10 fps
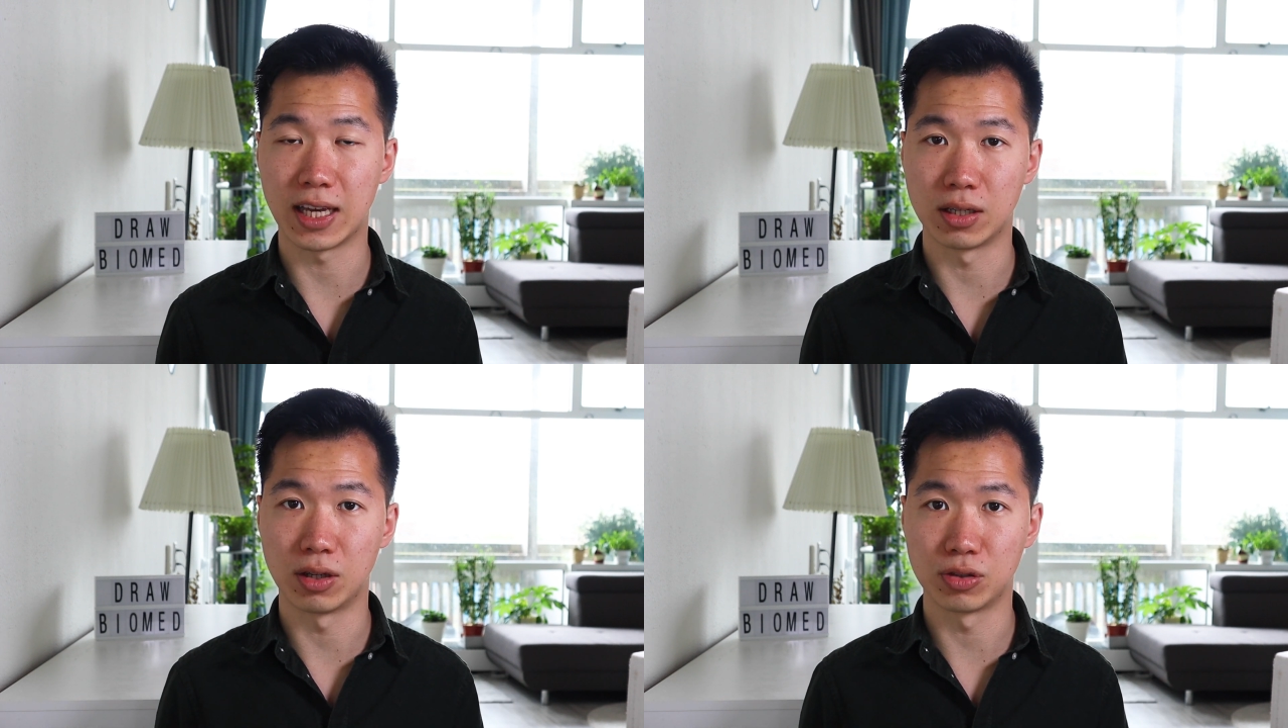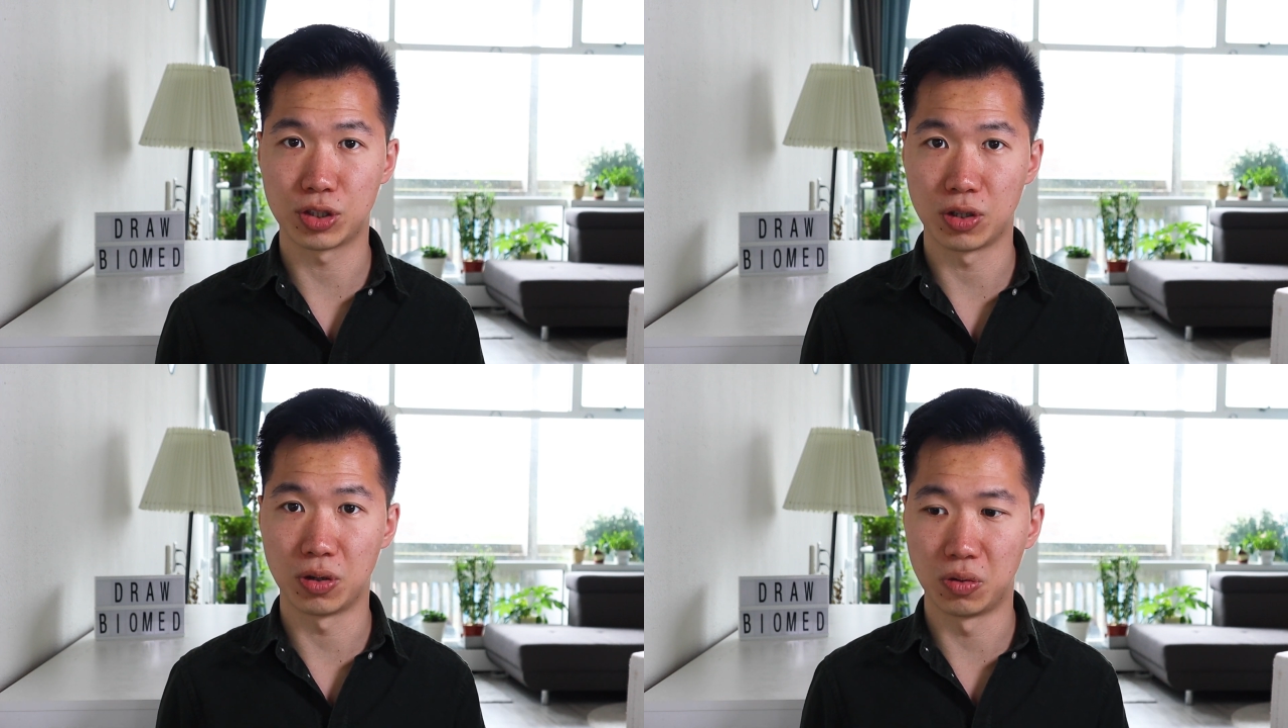and
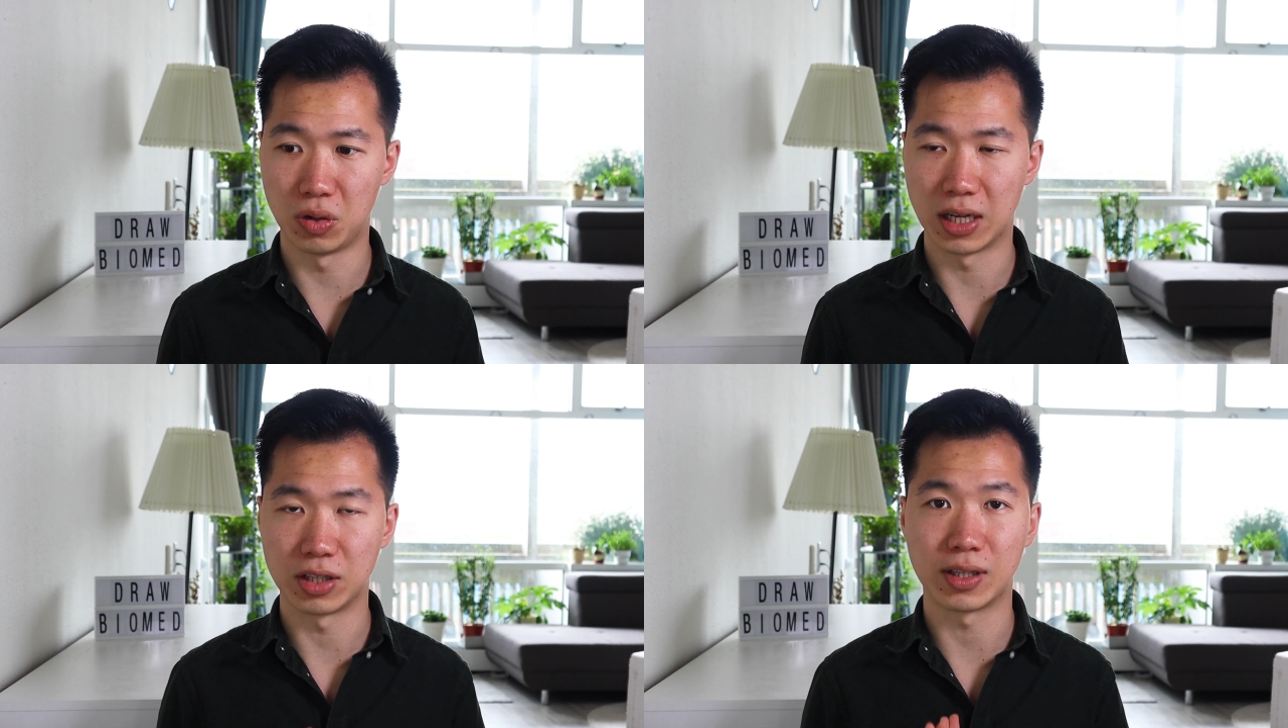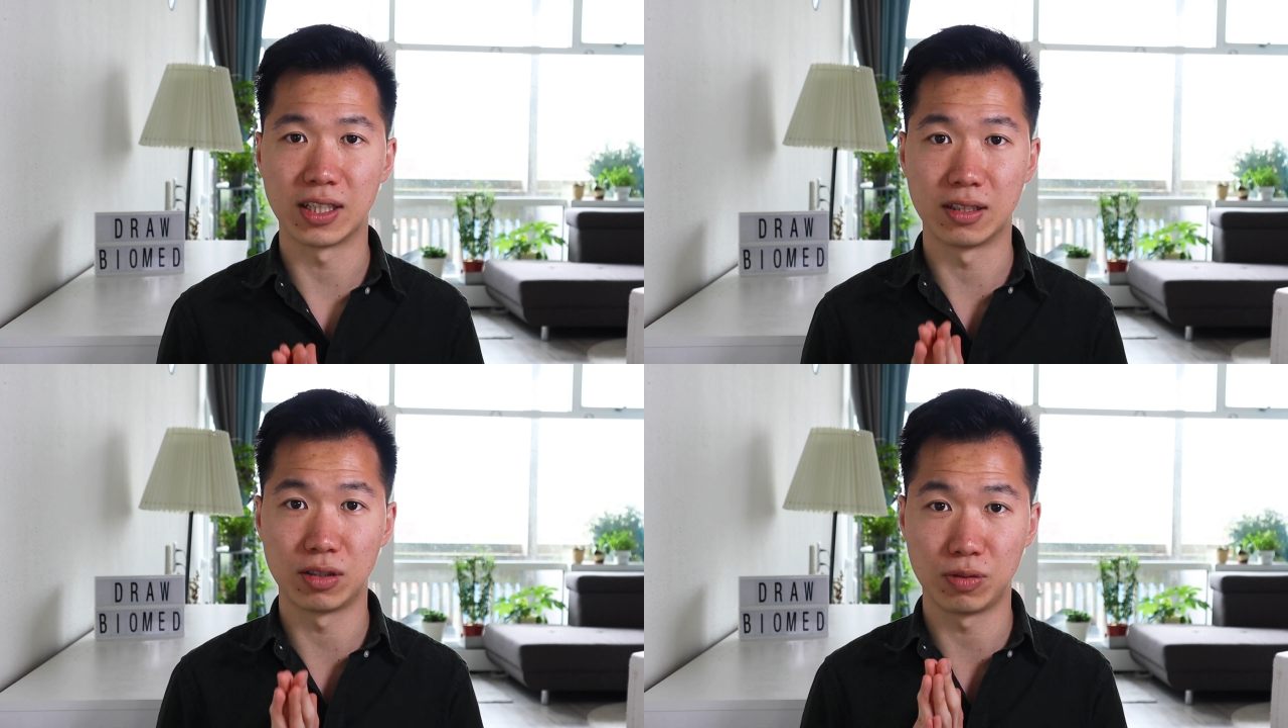also you
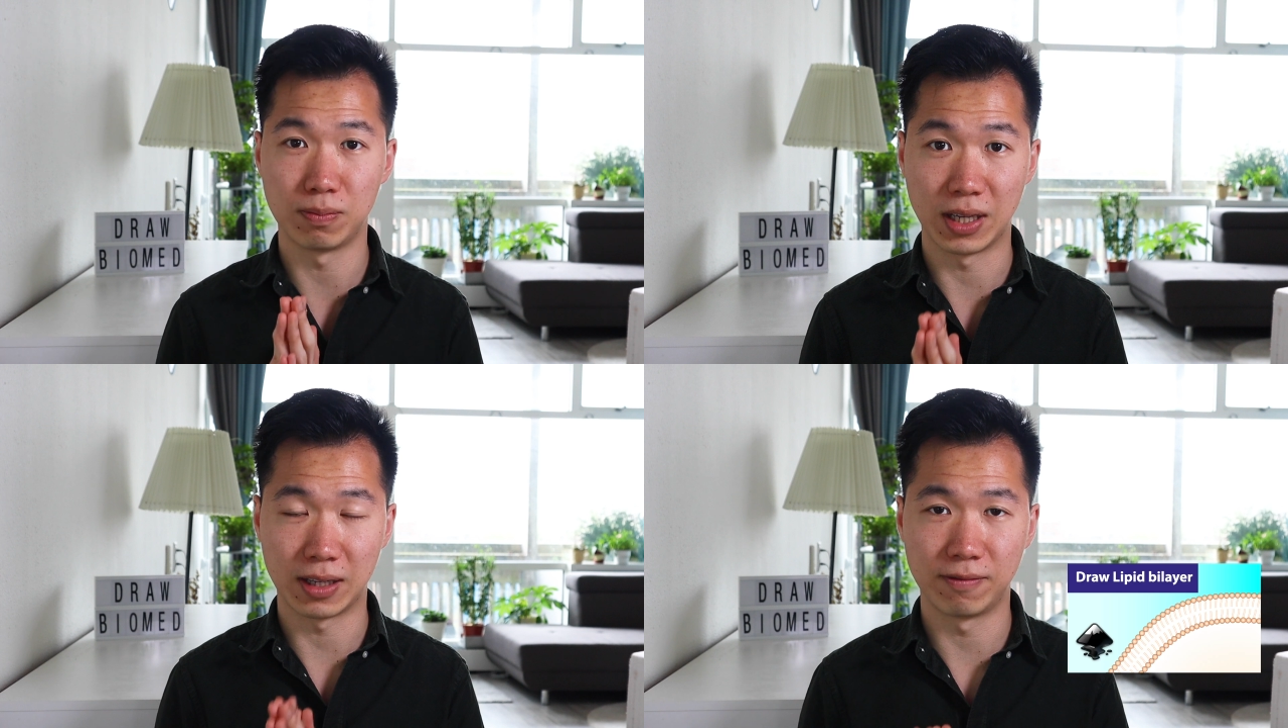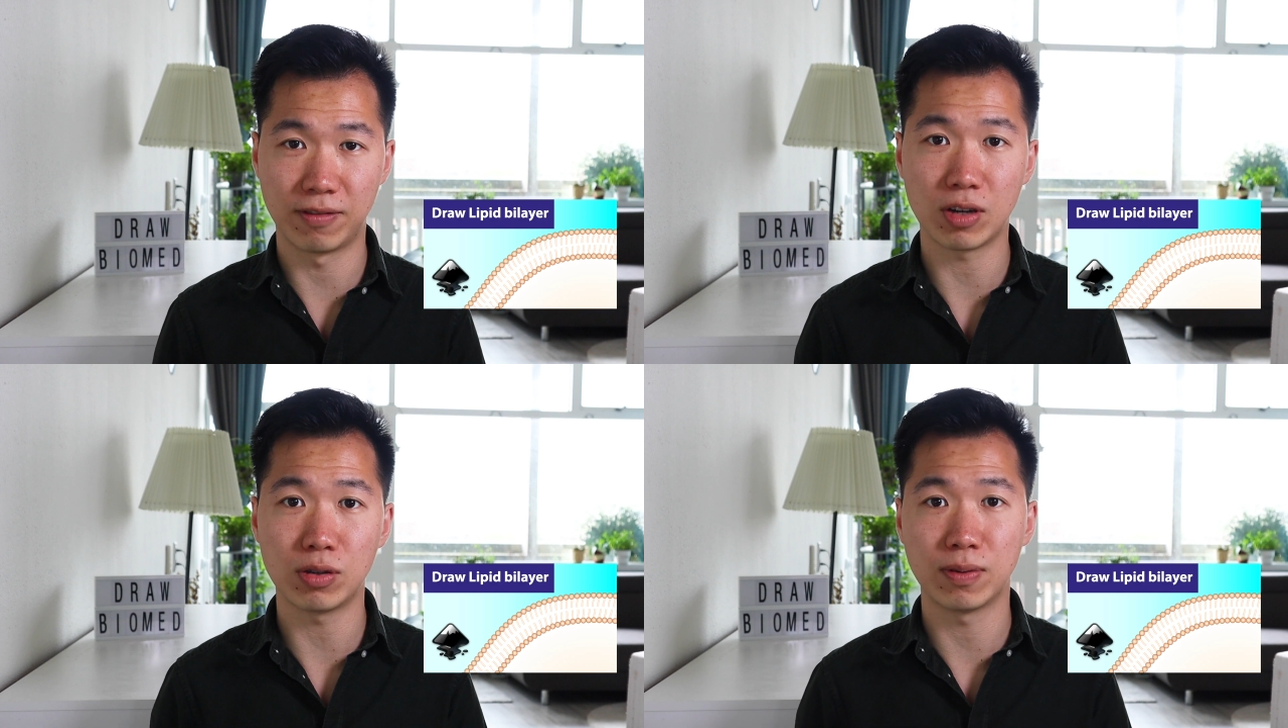can make
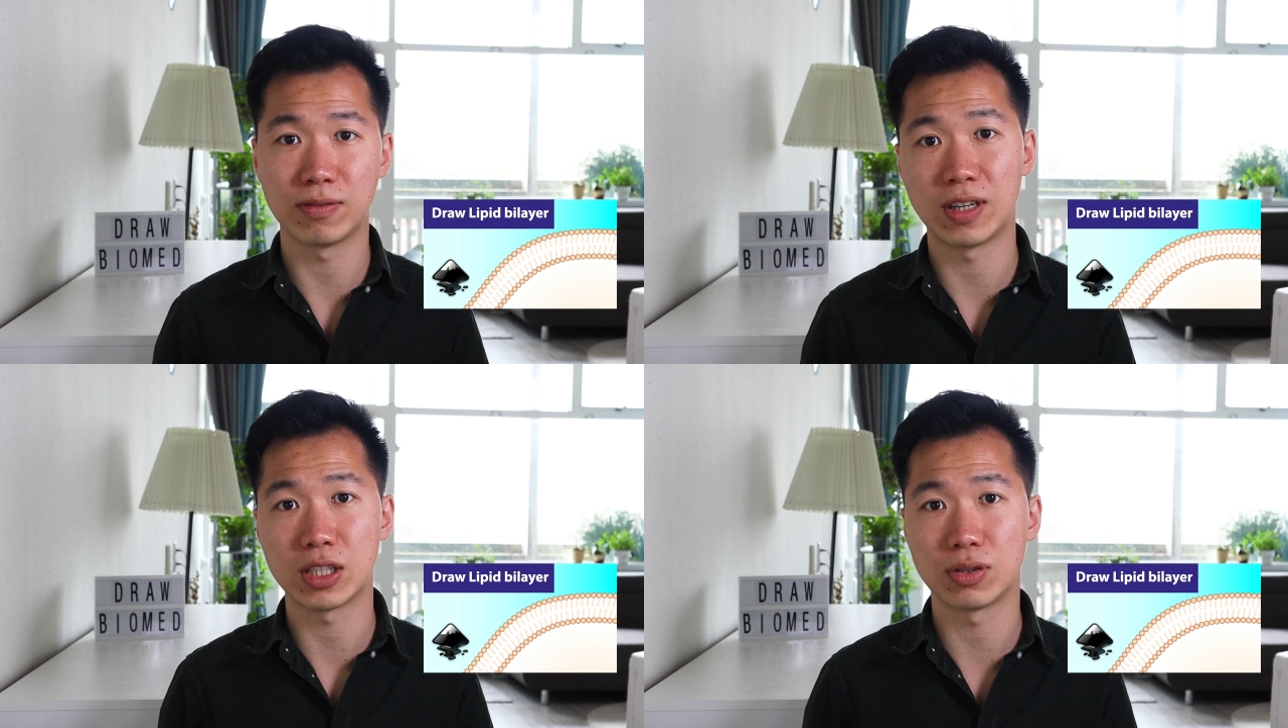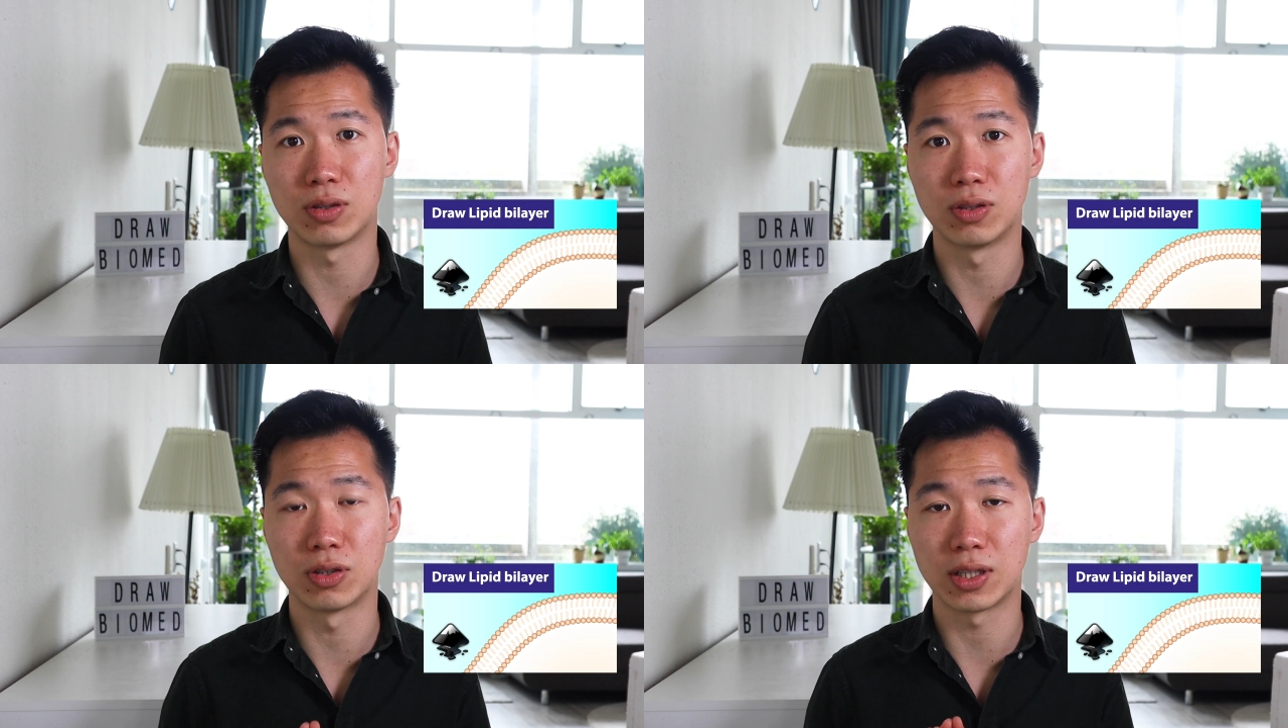very
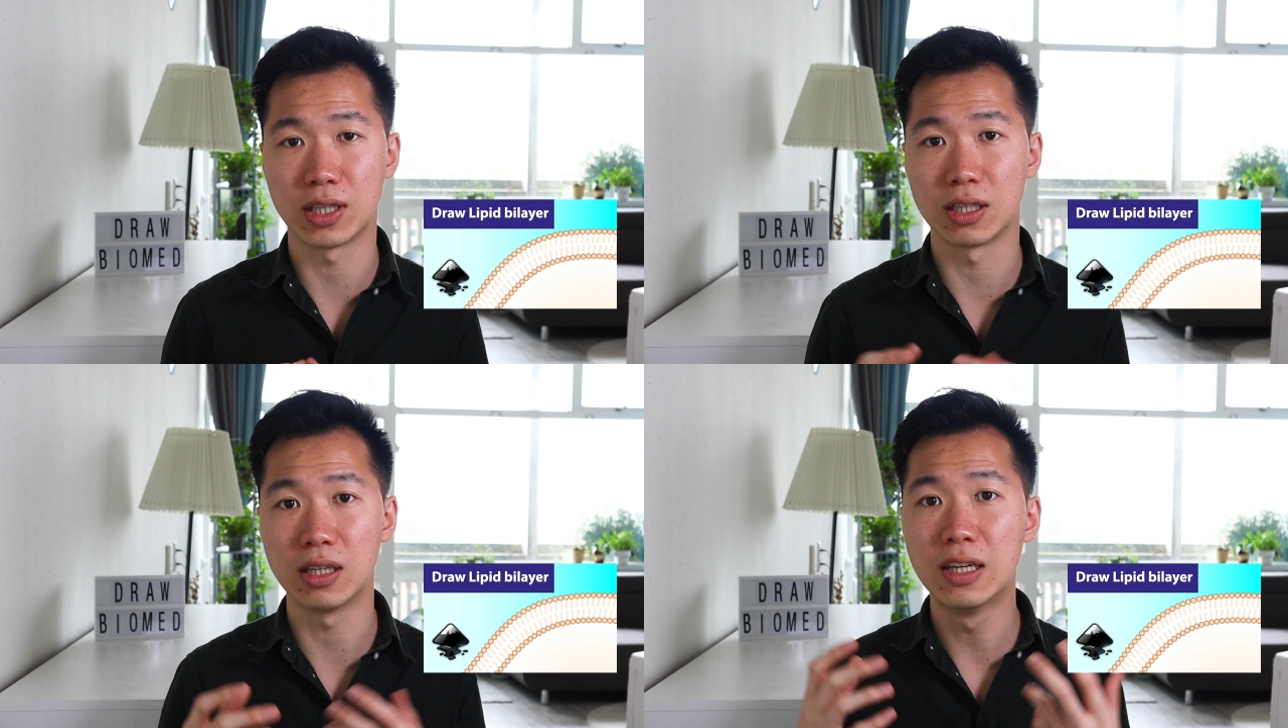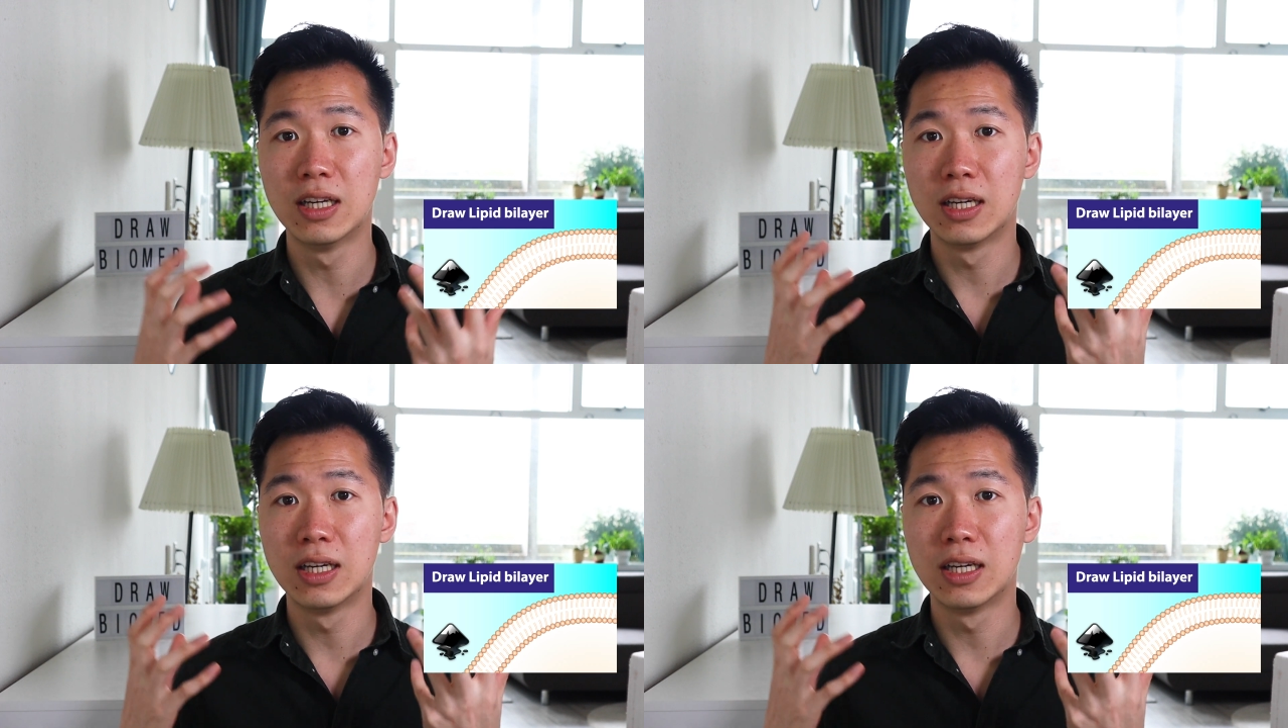professional looking